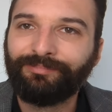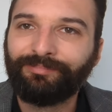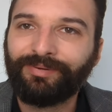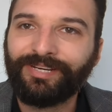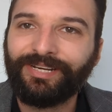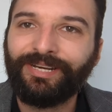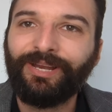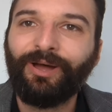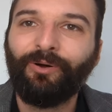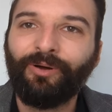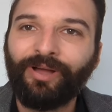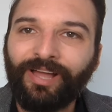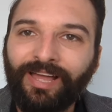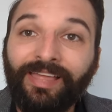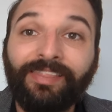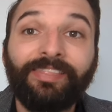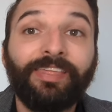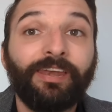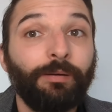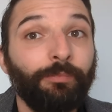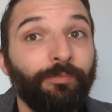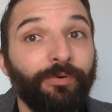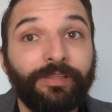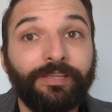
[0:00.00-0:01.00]
But know
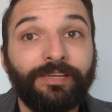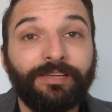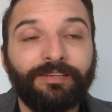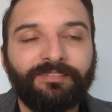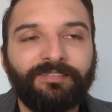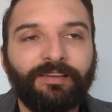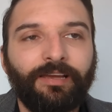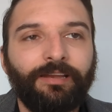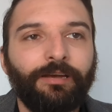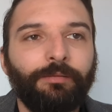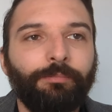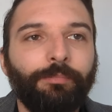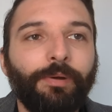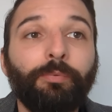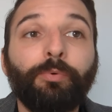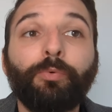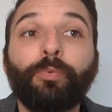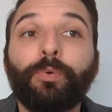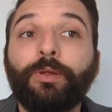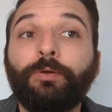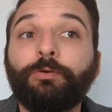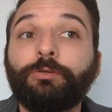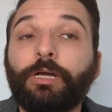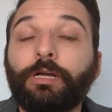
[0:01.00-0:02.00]
that I'm really excited. Remember
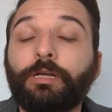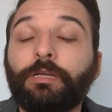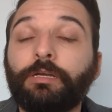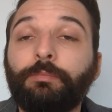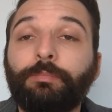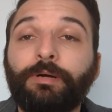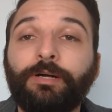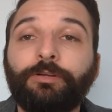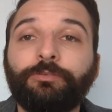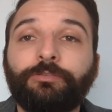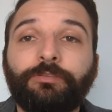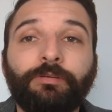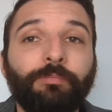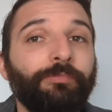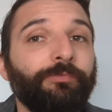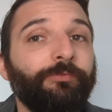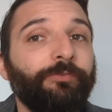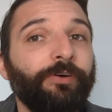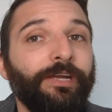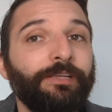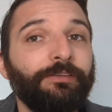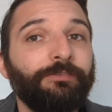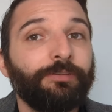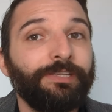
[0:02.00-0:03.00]
we were talking about some
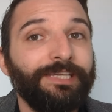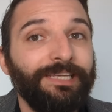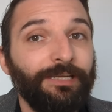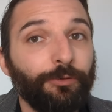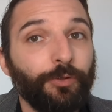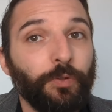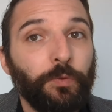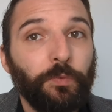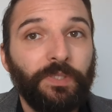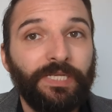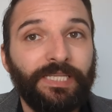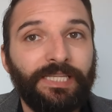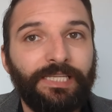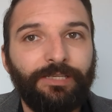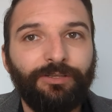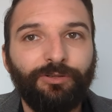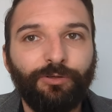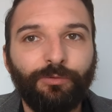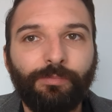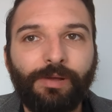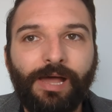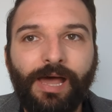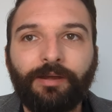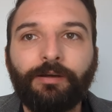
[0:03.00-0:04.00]
fights here really do
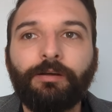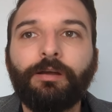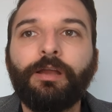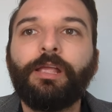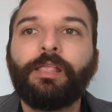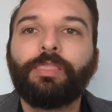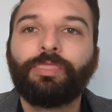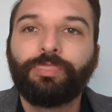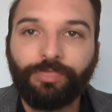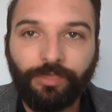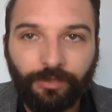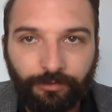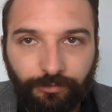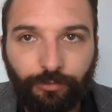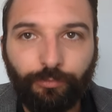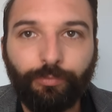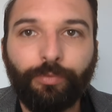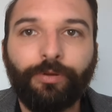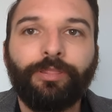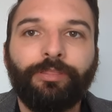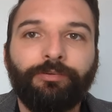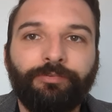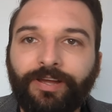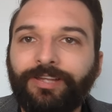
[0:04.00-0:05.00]
matter? This is
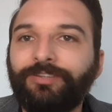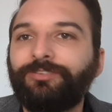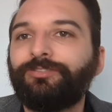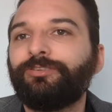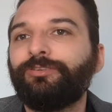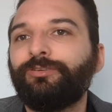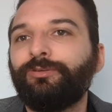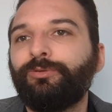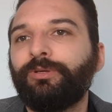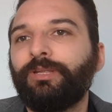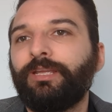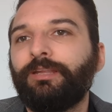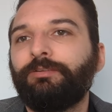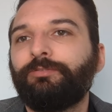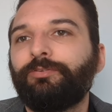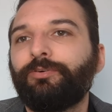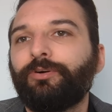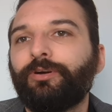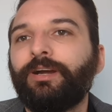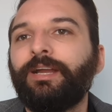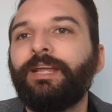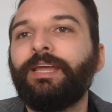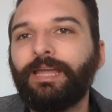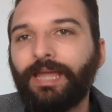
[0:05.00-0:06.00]
one of the fights to tune in for.